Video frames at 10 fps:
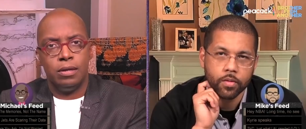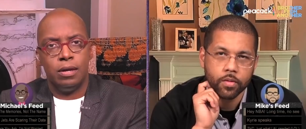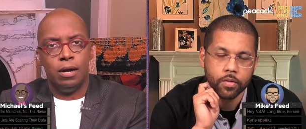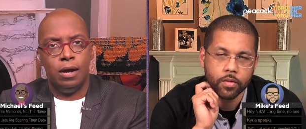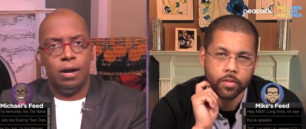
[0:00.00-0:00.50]

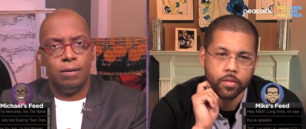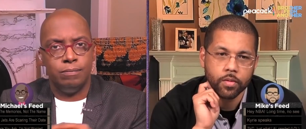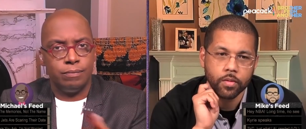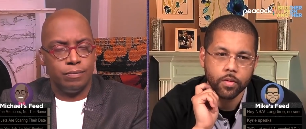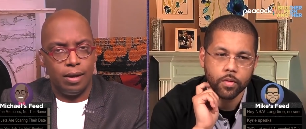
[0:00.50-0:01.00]

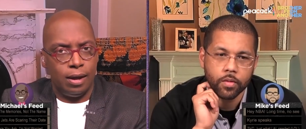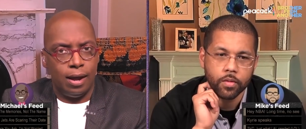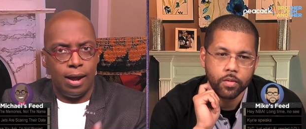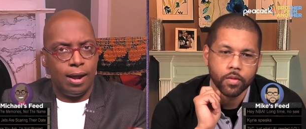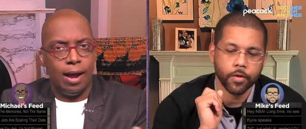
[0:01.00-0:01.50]
Speaker 1: Um,
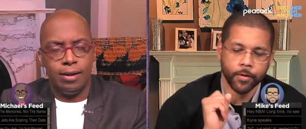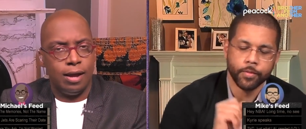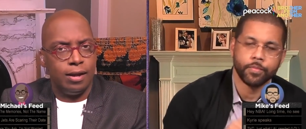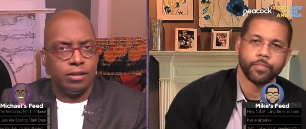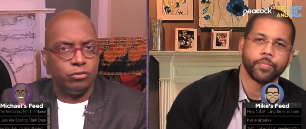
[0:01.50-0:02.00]
I, I,
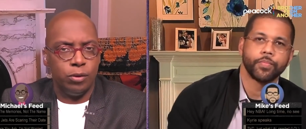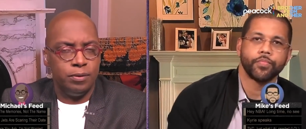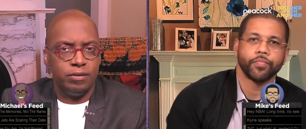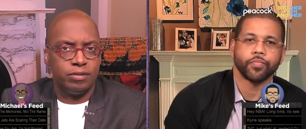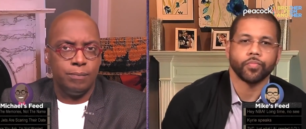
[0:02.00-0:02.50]
I,
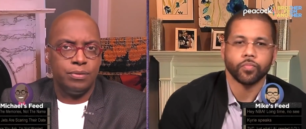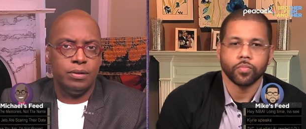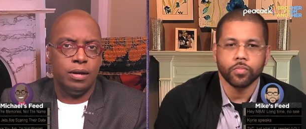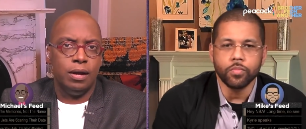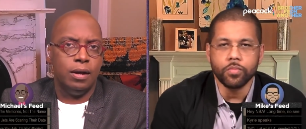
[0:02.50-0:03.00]
contributed
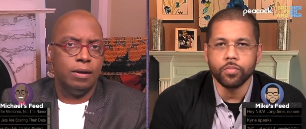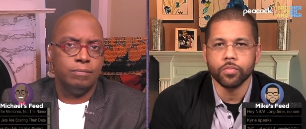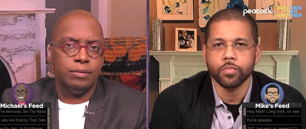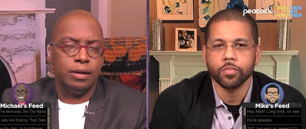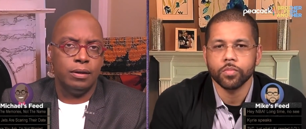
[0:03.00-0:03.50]
something
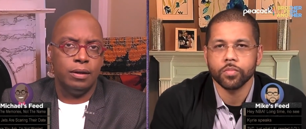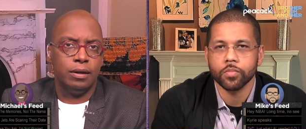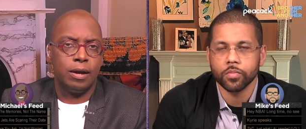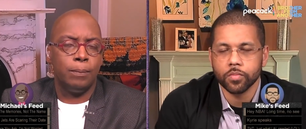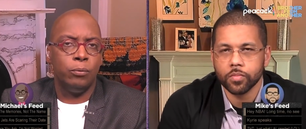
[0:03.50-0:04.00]
um, a
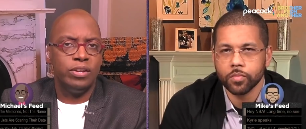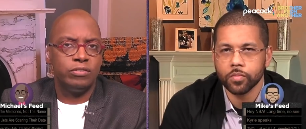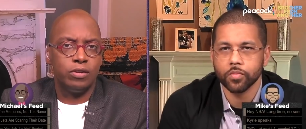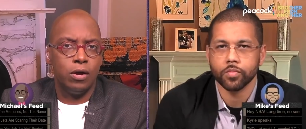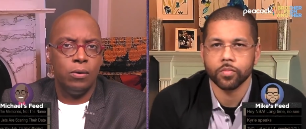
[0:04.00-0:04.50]
couple of
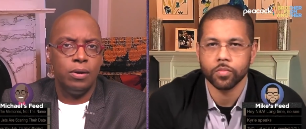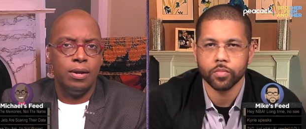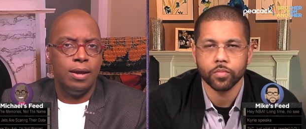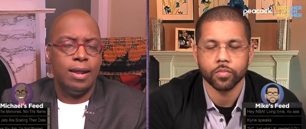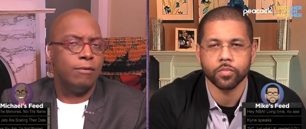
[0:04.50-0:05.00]
weeks ago,
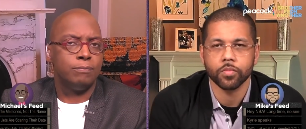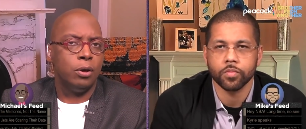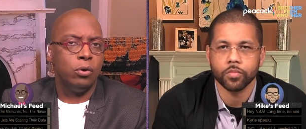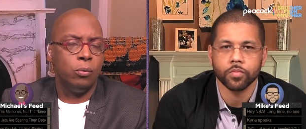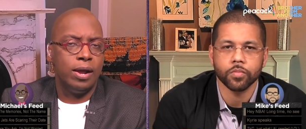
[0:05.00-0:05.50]
and I was
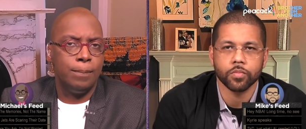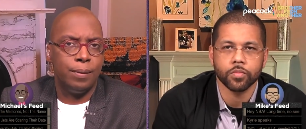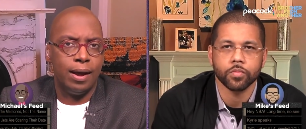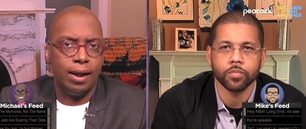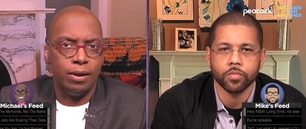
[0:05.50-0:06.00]
blown away
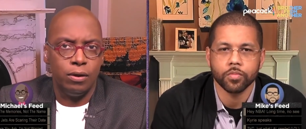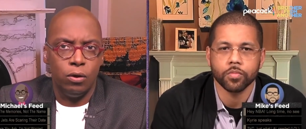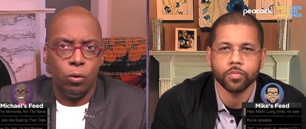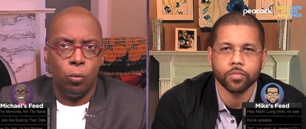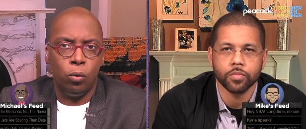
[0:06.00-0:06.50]
by
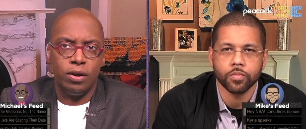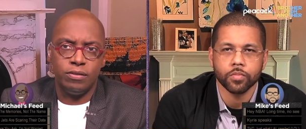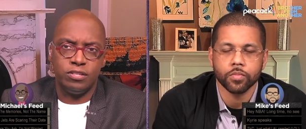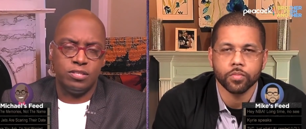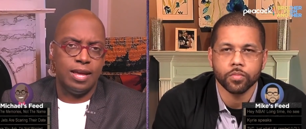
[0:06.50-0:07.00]
one of
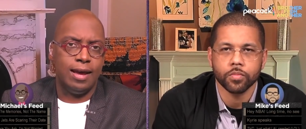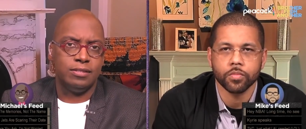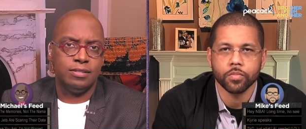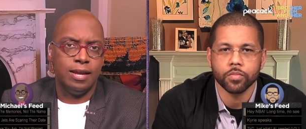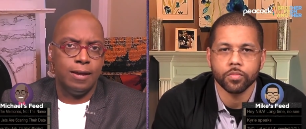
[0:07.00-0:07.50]
the
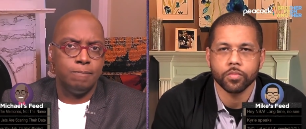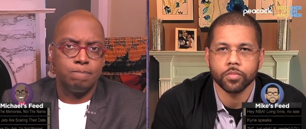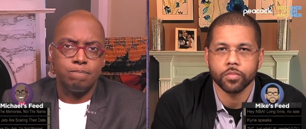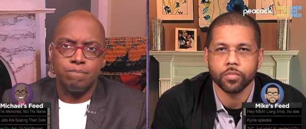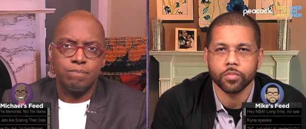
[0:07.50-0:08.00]
stats that
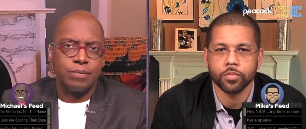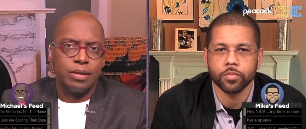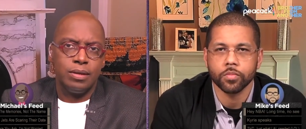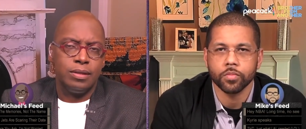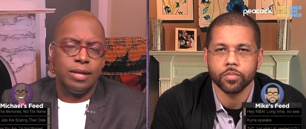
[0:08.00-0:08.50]

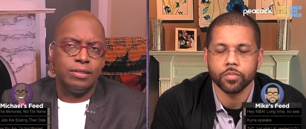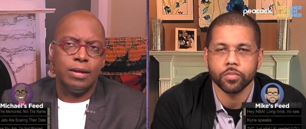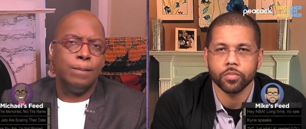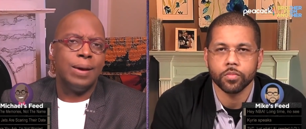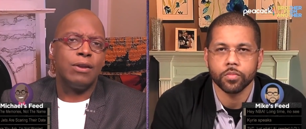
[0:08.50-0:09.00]
that the amount